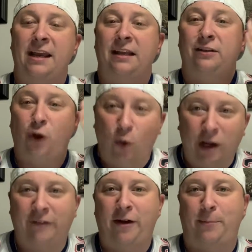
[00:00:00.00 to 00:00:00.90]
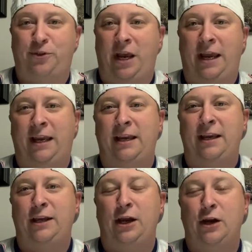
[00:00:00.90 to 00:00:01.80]
Don't give up, Jake.
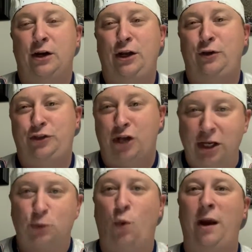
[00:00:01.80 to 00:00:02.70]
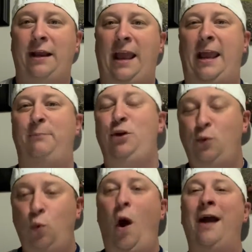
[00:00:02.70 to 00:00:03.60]
You just won a game. You
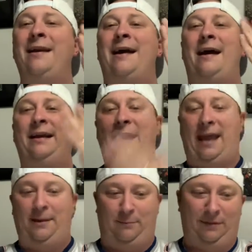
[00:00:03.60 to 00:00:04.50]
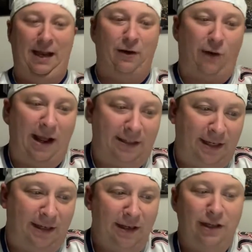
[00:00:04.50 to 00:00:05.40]
won a game. Now,
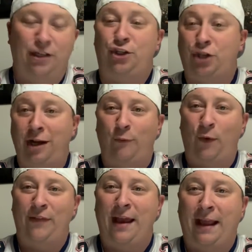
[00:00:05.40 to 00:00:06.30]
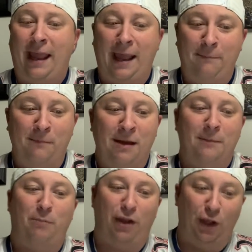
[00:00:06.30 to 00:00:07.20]
granted, you shouldn't have won that game,
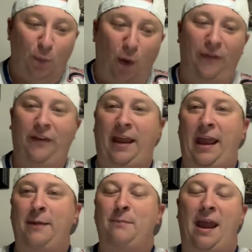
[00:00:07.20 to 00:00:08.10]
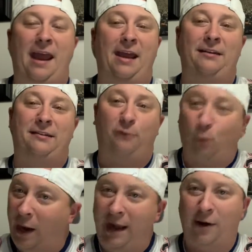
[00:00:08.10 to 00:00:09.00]
but you won the game, and
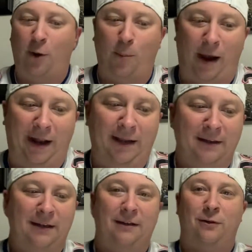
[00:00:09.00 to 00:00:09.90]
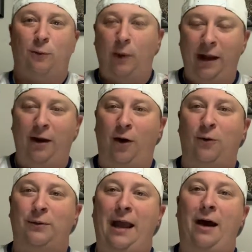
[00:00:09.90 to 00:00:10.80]
way to go, buddy. Way to
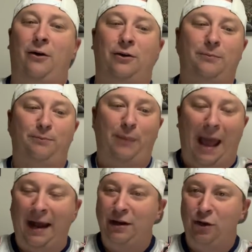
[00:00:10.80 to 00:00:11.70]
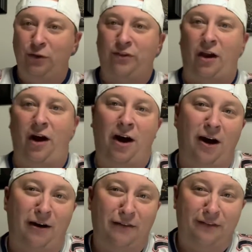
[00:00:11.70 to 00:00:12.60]
go. Now, bad news
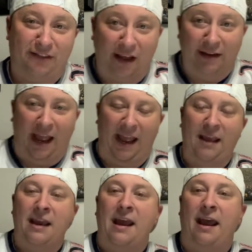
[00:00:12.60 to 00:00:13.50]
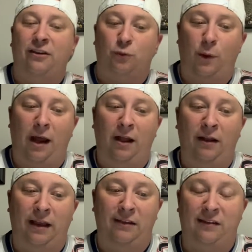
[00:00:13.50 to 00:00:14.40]
on Sunday as
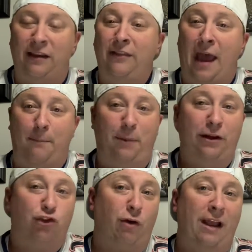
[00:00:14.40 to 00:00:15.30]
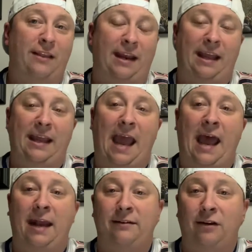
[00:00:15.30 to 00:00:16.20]
well is in that big trade that he
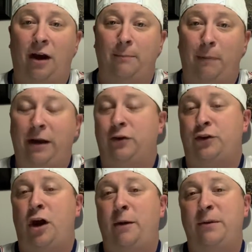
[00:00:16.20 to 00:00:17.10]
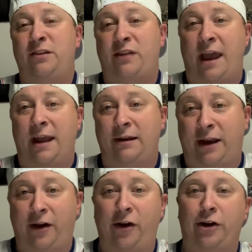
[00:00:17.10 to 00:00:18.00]
had and got Michael Thomas and
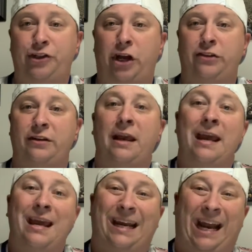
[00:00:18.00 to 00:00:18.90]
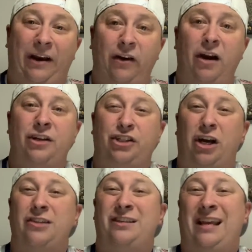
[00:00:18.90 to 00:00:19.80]
Kerryon Johnson. Kerryon
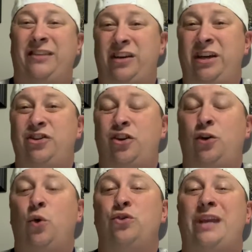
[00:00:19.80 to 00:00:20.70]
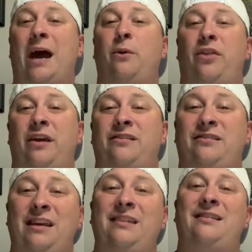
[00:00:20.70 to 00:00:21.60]
Johnson gets injured, goes down with a
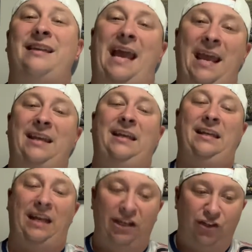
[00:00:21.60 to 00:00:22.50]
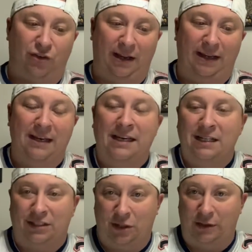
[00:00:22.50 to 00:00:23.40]
season-ending injury,
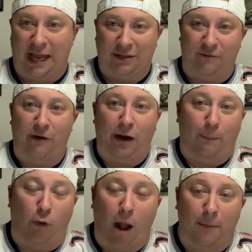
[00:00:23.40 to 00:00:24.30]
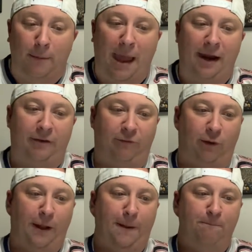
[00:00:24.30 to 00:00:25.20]
so that's very problematic
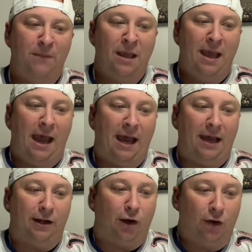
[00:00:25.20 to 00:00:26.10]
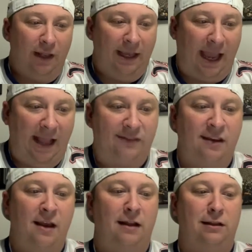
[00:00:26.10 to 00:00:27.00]
for him. Gurley Gates
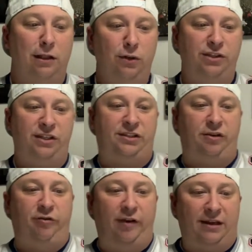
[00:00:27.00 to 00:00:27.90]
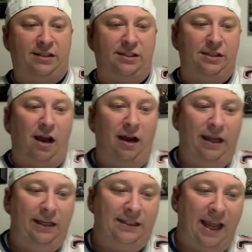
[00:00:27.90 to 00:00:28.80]
loses to Vic's
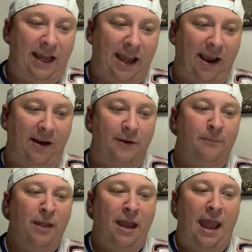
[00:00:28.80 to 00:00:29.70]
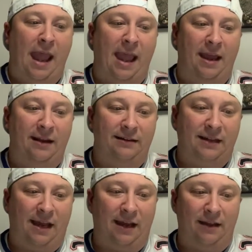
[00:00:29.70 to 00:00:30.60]
Doggy Daycare, and
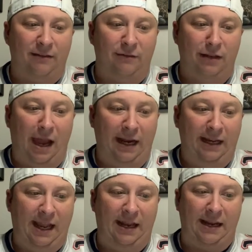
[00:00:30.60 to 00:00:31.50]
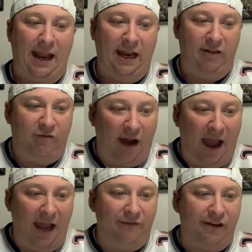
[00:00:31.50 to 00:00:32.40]

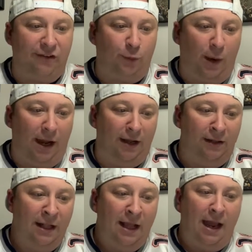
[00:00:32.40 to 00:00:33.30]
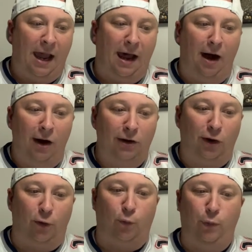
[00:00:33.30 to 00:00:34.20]
98-85 as well.
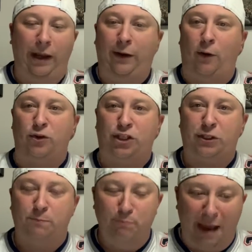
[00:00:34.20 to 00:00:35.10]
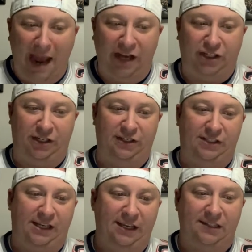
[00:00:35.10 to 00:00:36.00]
Uncle Rico
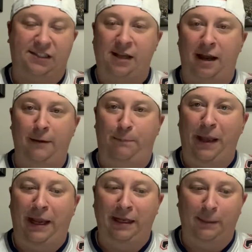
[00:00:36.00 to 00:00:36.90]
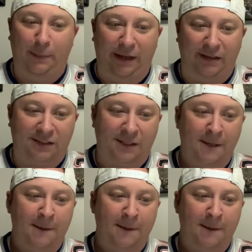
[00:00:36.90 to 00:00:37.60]
smashes his son Piggy the Beast